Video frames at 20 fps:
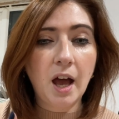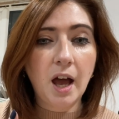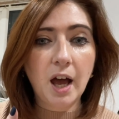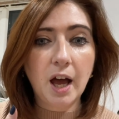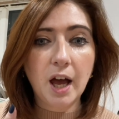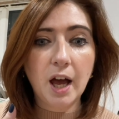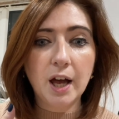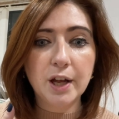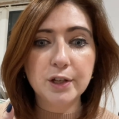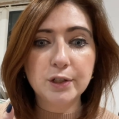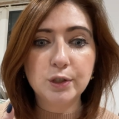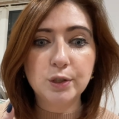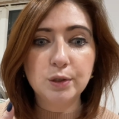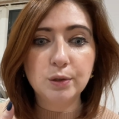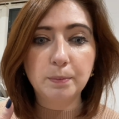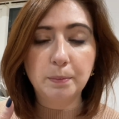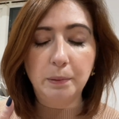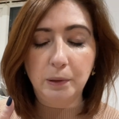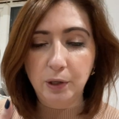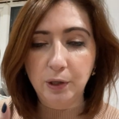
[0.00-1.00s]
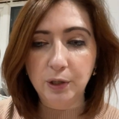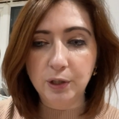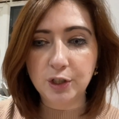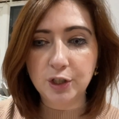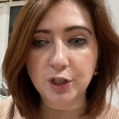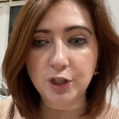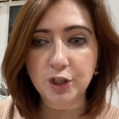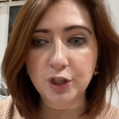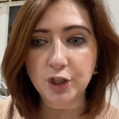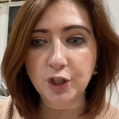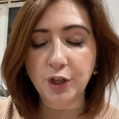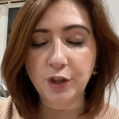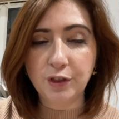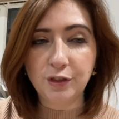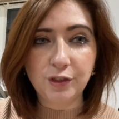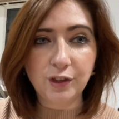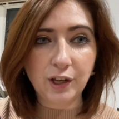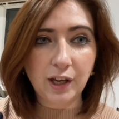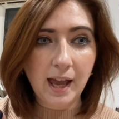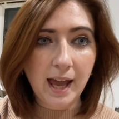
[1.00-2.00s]
to push
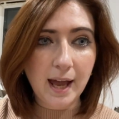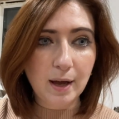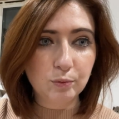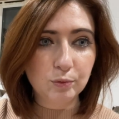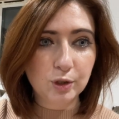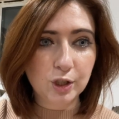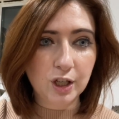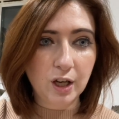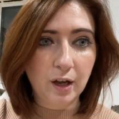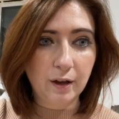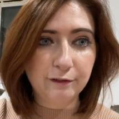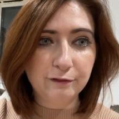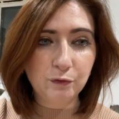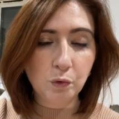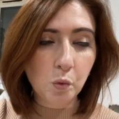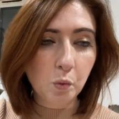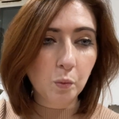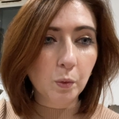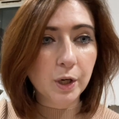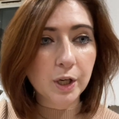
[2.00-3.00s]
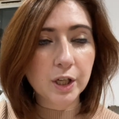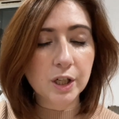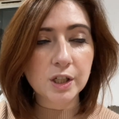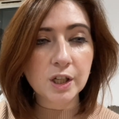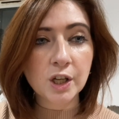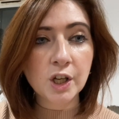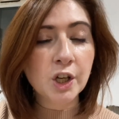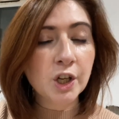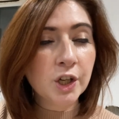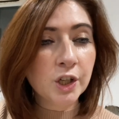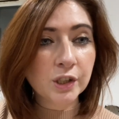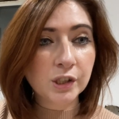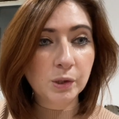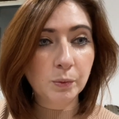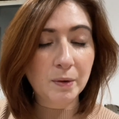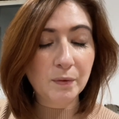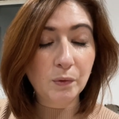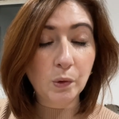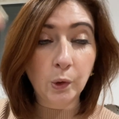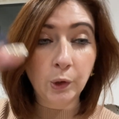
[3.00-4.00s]
the counter forward so
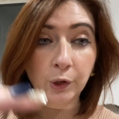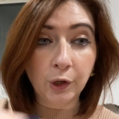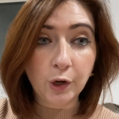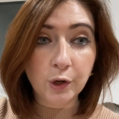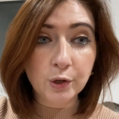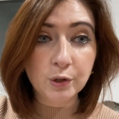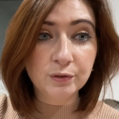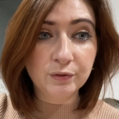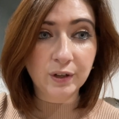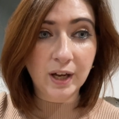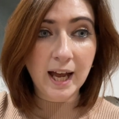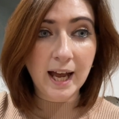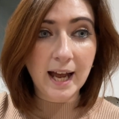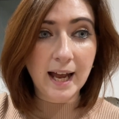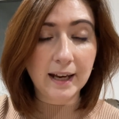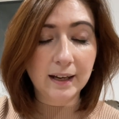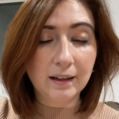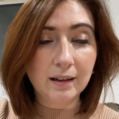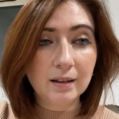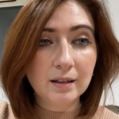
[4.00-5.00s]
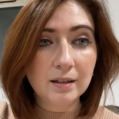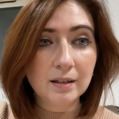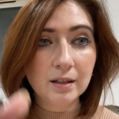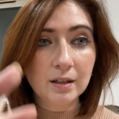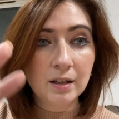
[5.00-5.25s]
we've got an overhang.